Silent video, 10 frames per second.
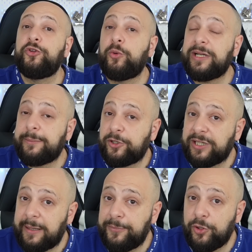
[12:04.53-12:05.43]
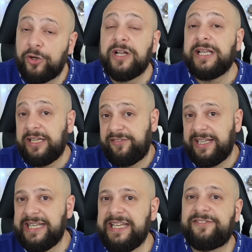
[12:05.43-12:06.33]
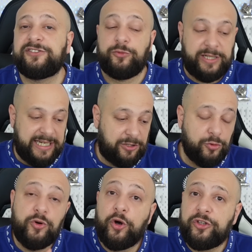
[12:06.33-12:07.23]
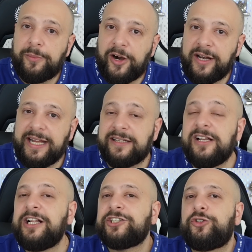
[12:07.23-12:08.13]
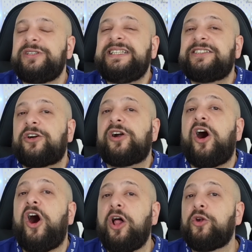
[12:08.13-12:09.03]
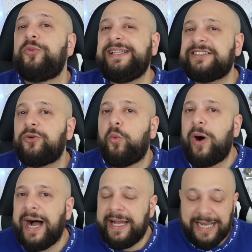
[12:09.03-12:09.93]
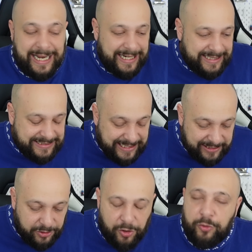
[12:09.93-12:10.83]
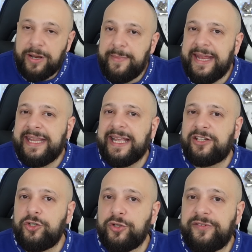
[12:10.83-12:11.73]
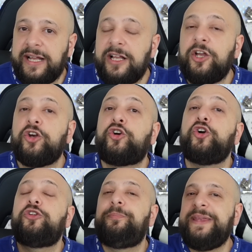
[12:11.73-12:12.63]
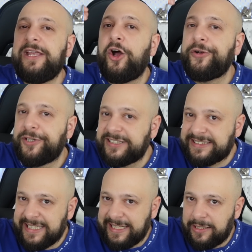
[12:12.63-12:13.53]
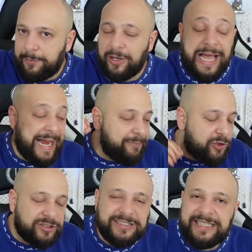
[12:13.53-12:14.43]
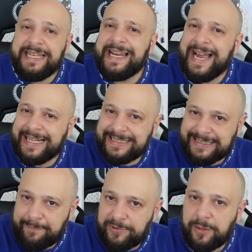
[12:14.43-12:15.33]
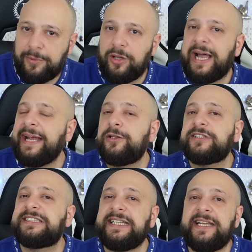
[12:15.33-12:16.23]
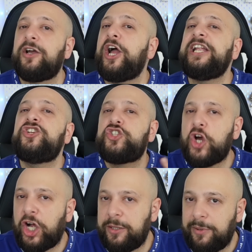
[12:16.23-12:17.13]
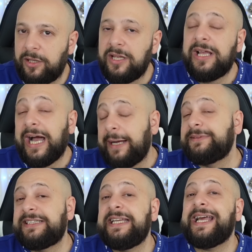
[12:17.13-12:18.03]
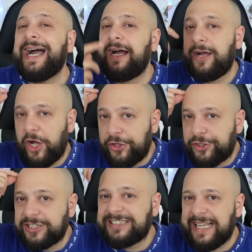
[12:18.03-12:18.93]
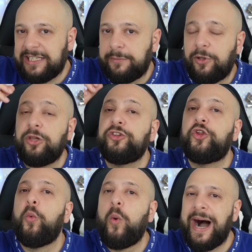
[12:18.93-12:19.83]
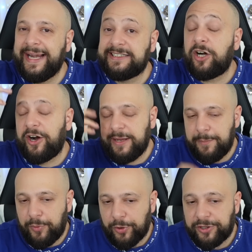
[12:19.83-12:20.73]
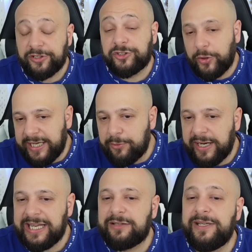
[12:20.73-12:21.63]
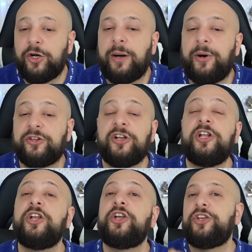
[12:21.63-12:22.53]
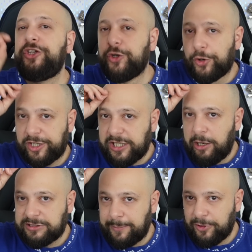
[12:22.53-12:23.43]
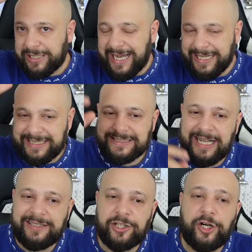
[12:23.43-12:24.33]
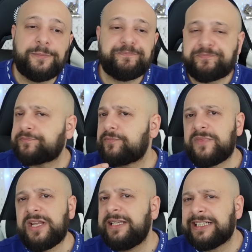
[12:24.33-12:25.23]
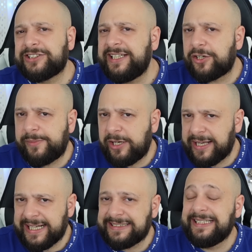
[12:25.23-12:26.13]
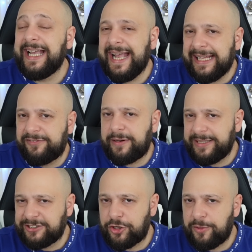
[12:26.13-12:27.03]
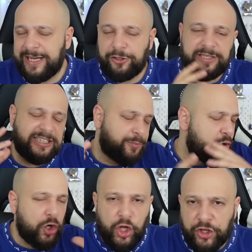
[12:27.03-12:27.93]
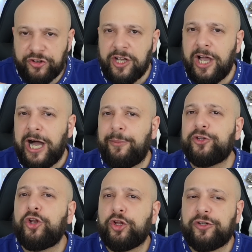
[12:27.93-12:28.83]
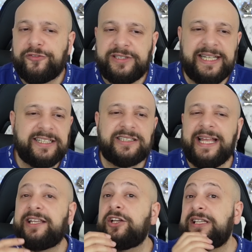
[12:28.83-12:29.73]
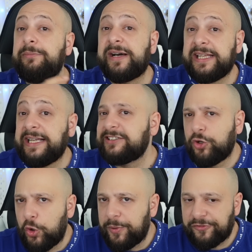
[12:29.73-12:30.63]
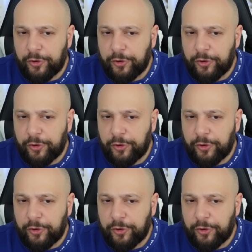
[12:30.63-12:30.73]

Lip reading: what about Rabiot. If he leaves, we need to go on the market. So these are all reasons why Alexandro remaining at Juve could be understandable. I'm not saying acceptable. I'm not saying enjoyable. I'm saying understandable. The whys are important. So anyway, let me know about your thoughts about Alexandro. Yesterday, Romeo Agresti and Fabrizio Romano, they spoke a lot about a lot of things, like Di Maria is open for